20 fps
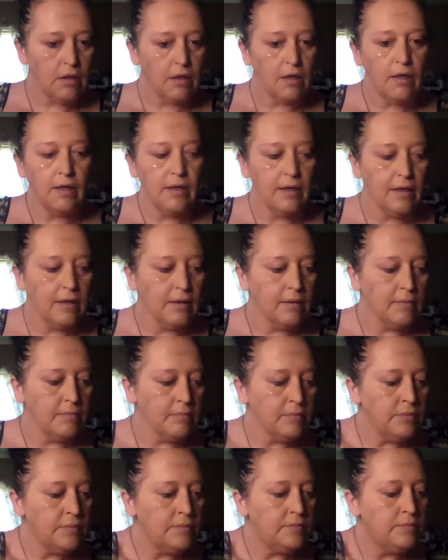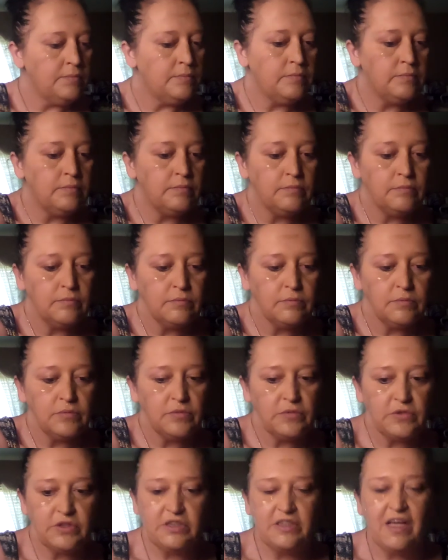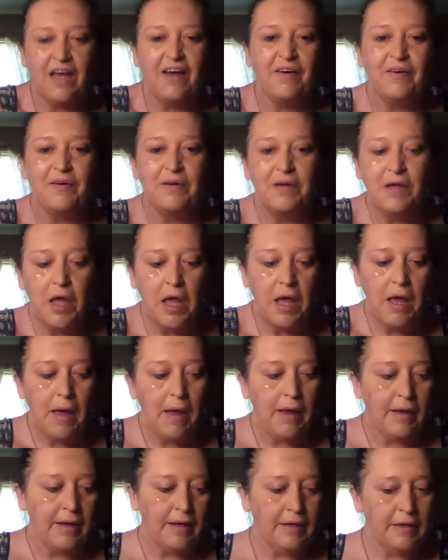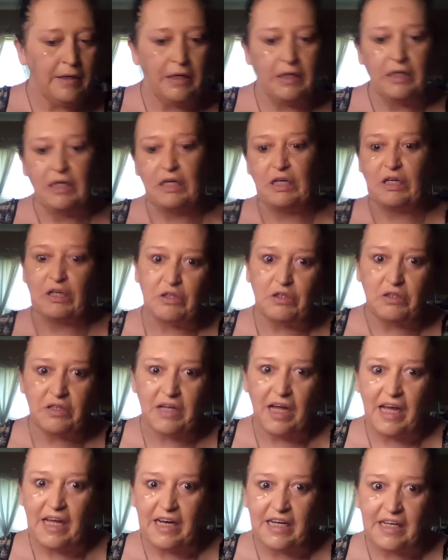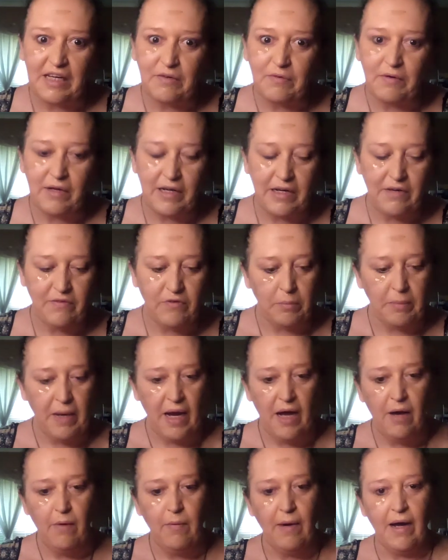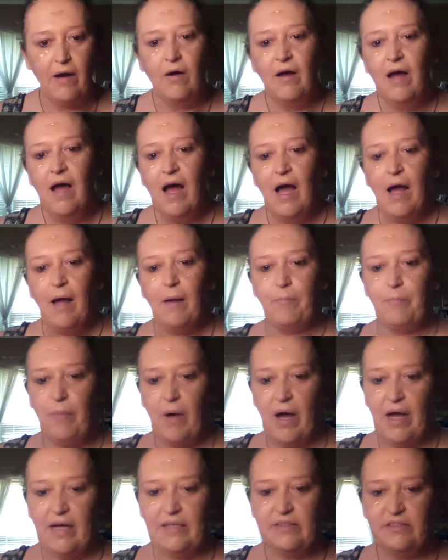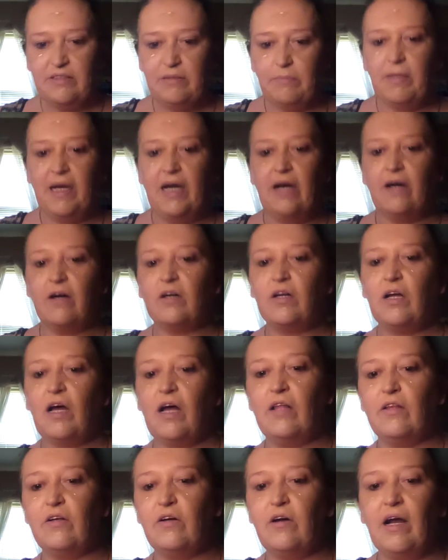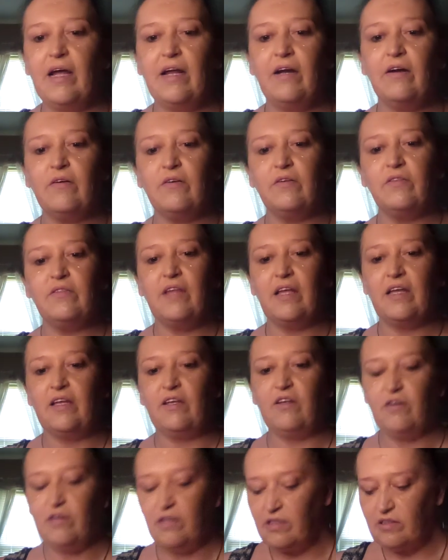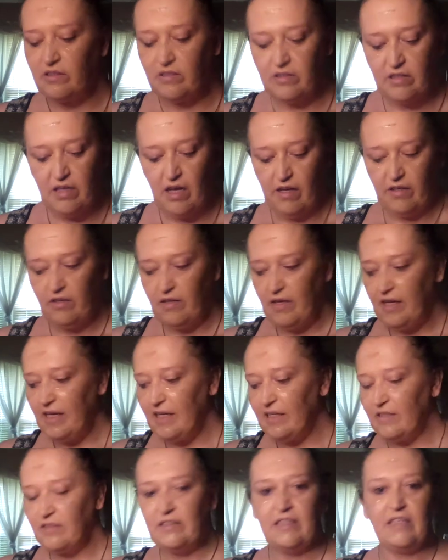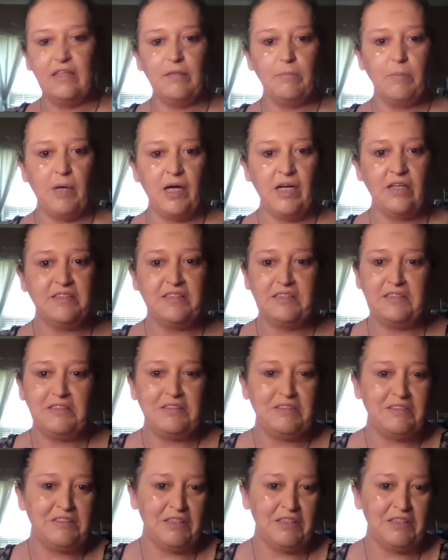Um, so you girl got to get ready for powwow. I bought some hair color. I don't think you can, no, you can't see the boxes